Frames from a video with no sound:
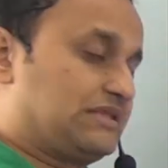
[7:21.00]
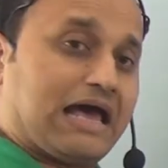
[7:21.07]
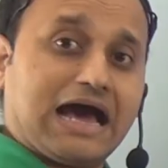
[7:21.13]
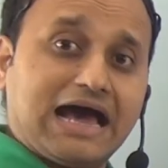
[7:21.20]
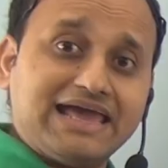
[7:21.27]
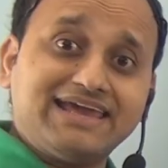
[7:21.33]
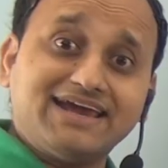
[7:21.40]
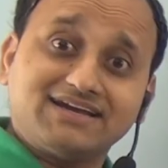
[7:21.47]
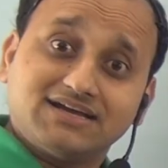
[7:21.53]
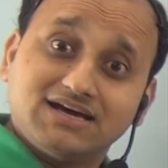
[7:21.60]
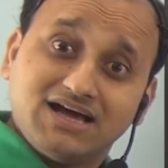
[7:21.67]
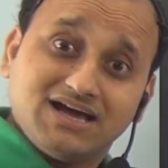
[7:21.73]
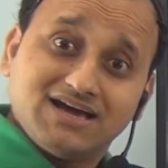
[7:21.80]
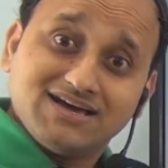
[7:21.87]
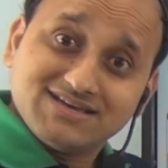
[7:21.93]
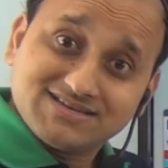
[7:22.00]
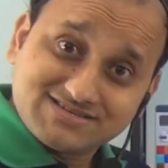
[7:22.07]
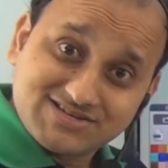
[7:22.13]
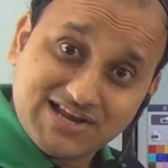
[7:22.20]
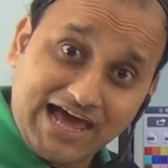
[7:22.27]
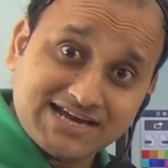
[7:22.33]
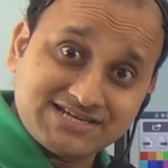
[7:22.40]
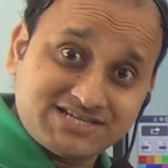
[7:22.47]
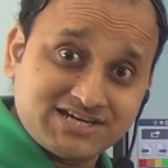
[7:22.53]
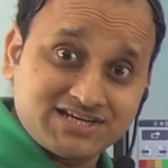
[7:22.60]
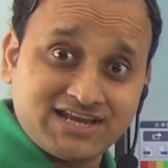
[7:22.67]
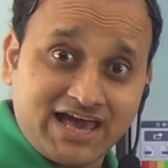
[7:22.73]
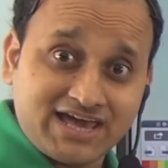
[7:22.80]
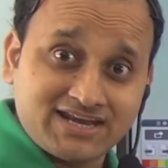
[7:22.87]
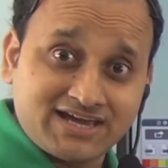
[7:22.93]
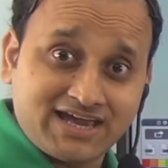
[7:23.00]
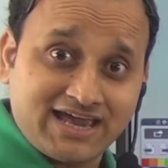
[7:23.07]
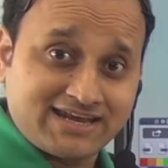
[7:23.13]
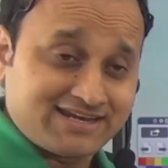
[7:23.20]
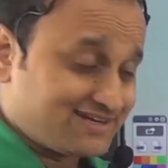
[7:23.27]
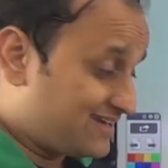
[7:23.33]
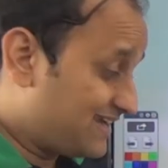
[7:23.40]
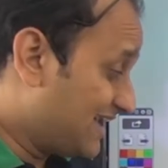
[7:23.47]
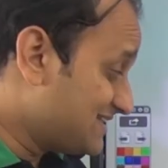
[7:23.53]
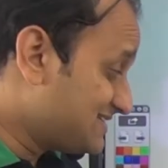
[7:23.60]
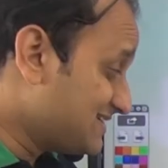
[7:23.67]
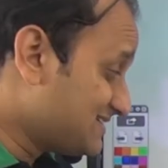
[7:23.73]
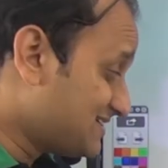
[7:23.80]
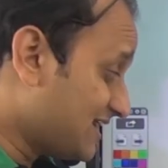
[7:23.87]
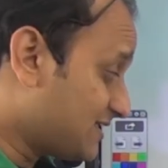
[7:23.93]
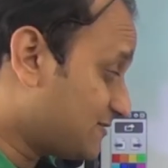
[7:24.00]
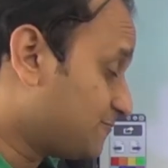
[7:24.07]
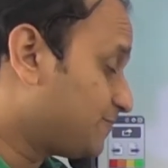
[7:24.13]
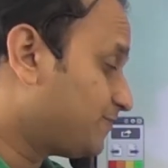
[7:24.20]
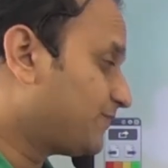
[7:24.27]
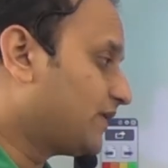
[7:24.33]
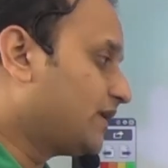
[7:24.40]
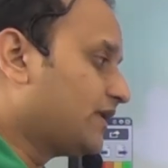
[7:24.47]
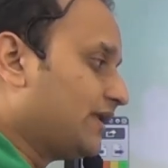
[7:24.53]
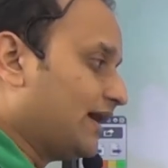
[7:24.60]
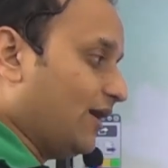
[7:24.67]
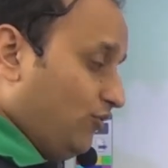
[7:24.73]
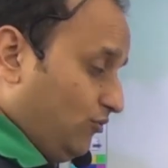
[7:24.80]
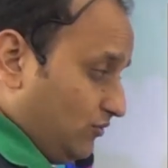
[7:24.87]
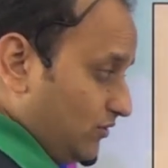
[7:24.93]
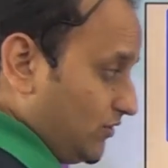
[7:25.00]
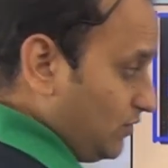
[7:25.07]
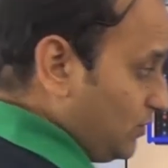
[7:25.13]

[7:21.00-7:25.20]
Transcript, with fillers: I get a slanting line again, isn't it? Now